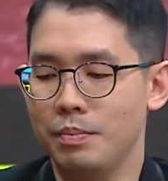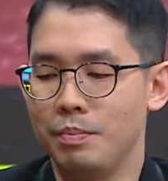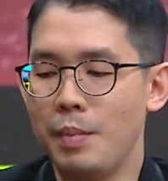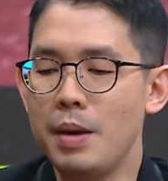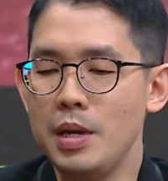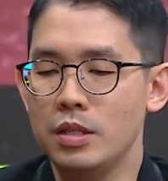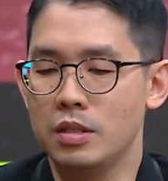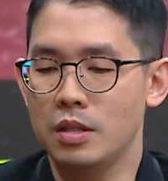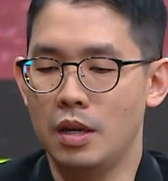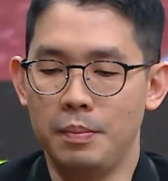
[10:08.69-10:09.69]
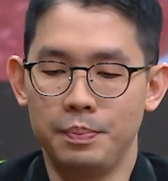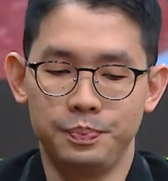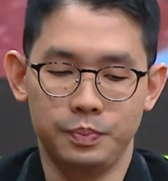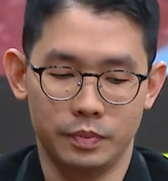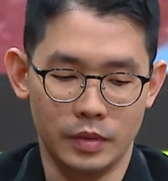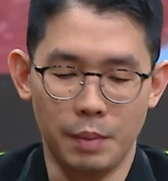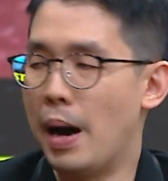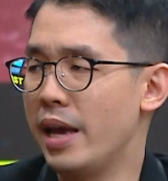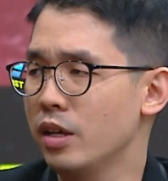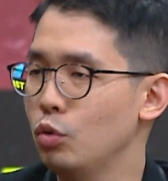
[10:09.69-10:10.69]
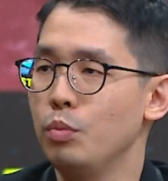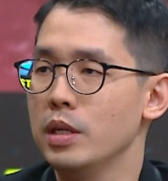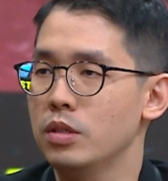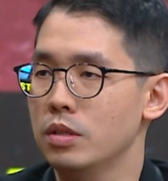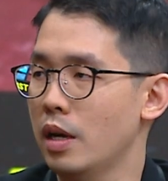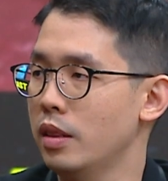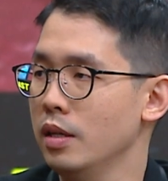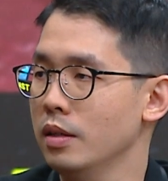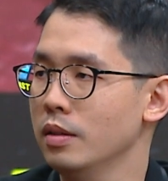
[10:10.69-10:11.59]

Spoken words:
maybe is buying too much, I think.